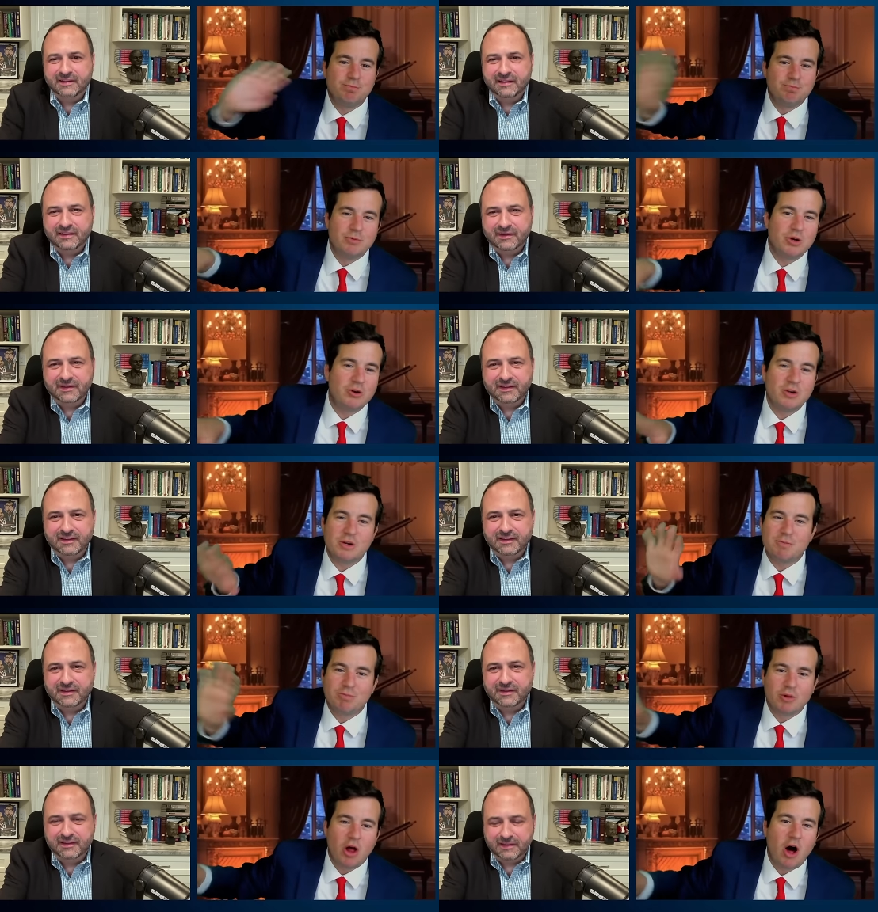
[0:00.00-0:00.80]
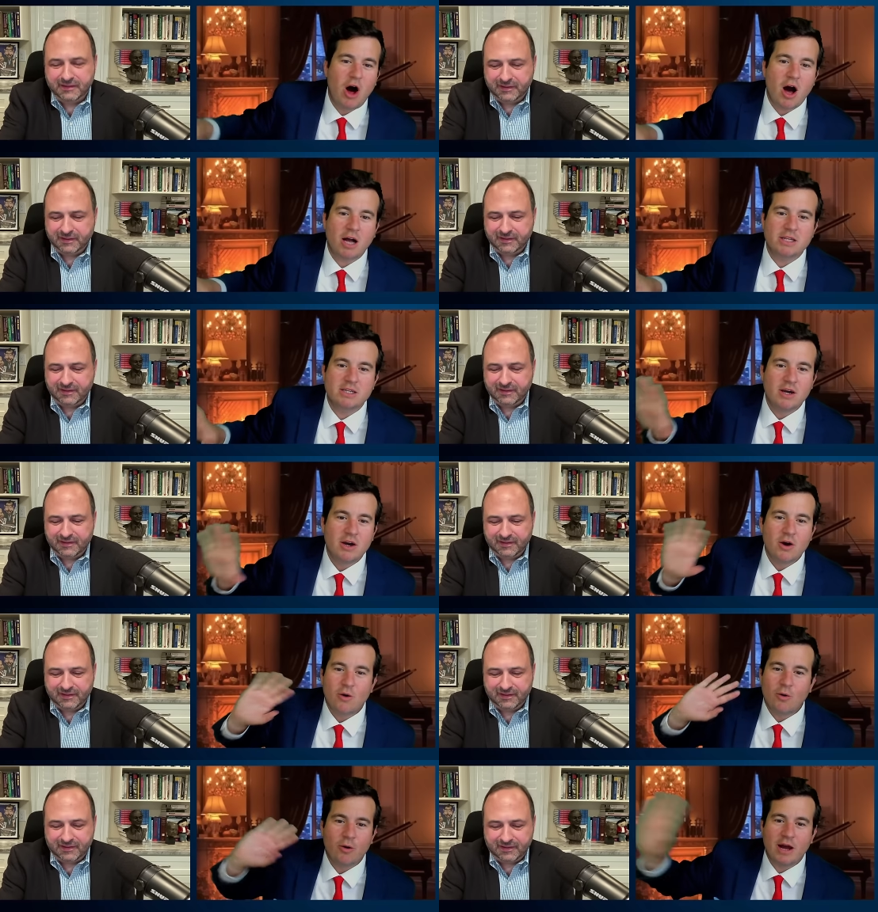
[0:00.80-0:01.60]
Speaker 1: Muted, blocked,
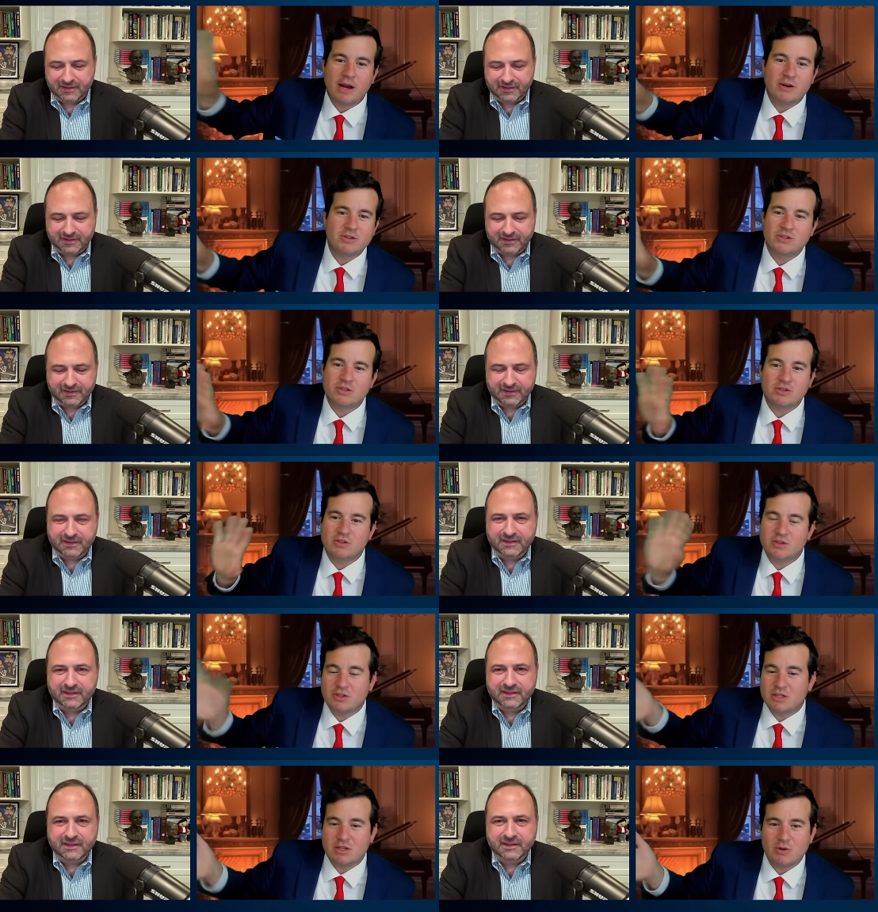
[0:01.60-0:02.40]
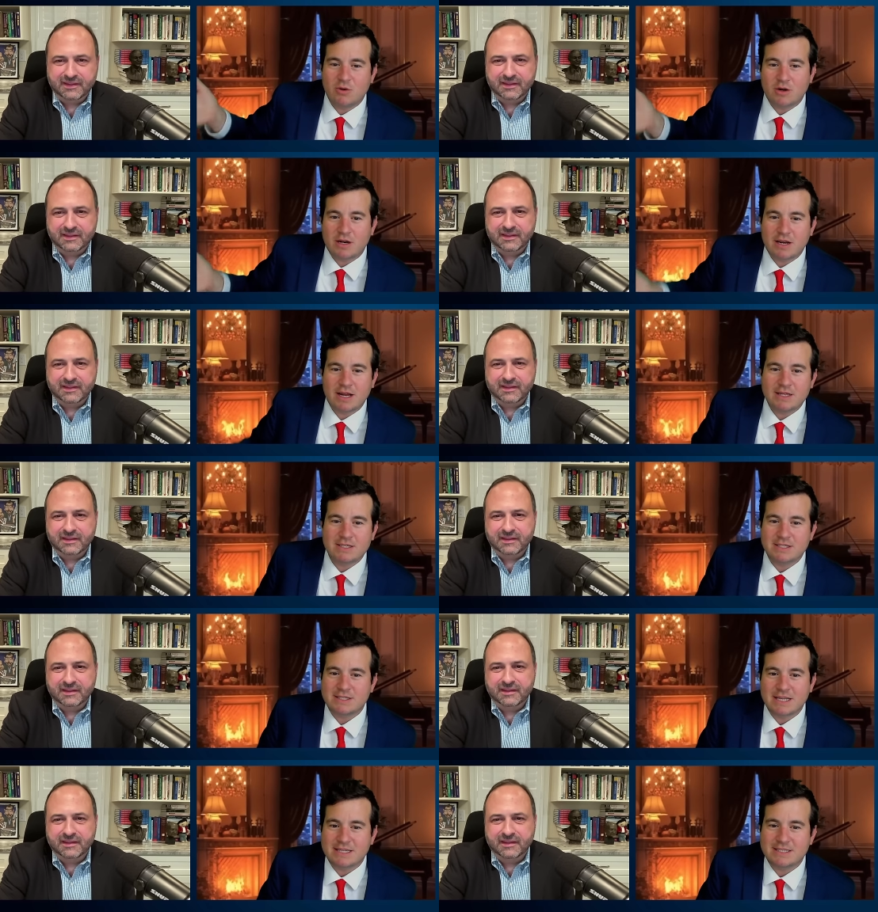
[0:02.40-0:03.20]
or I don't just, just ignore it. I
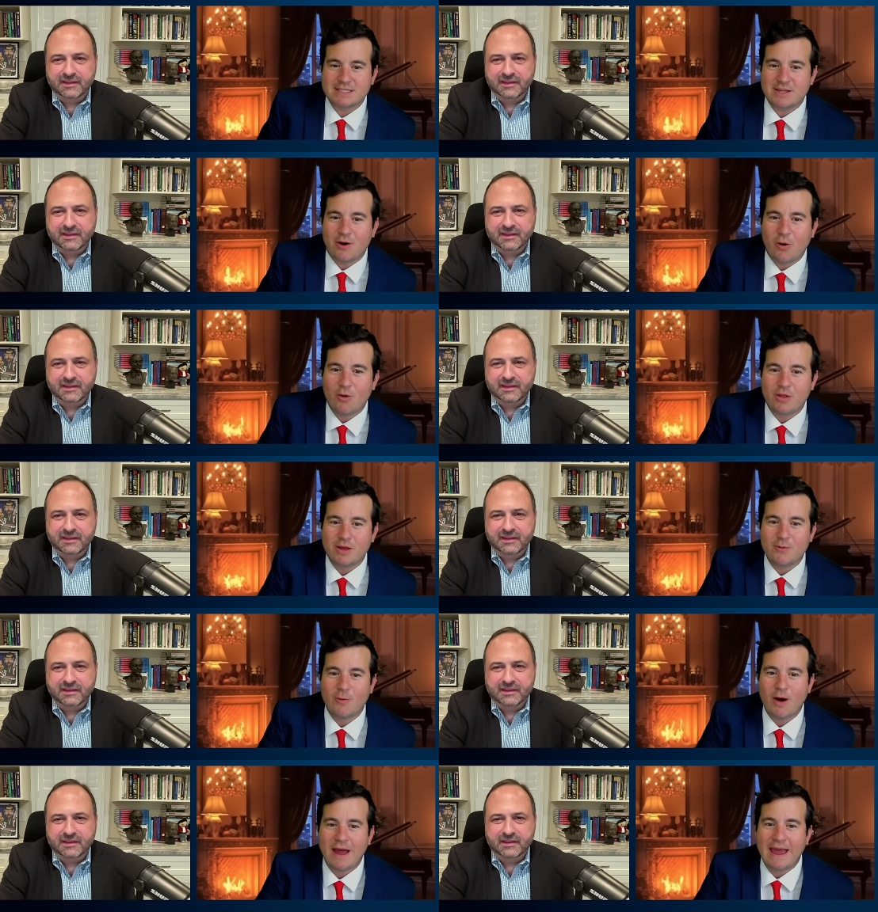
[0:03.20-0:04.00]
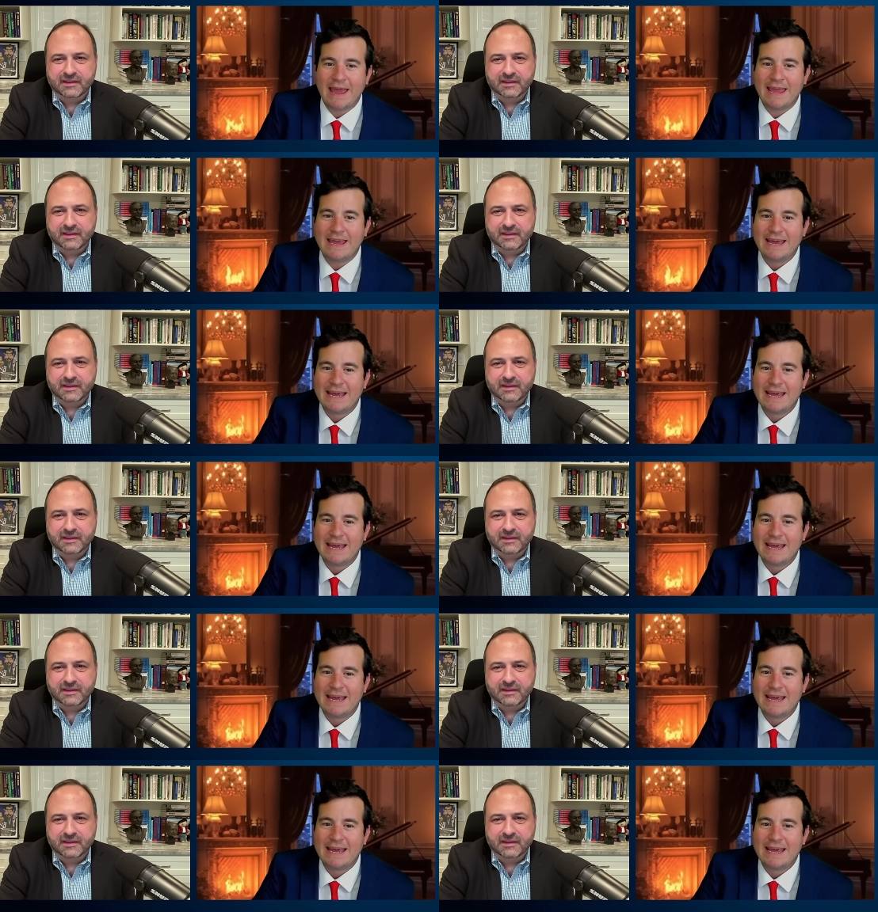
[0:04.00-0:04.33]
just, that's the only way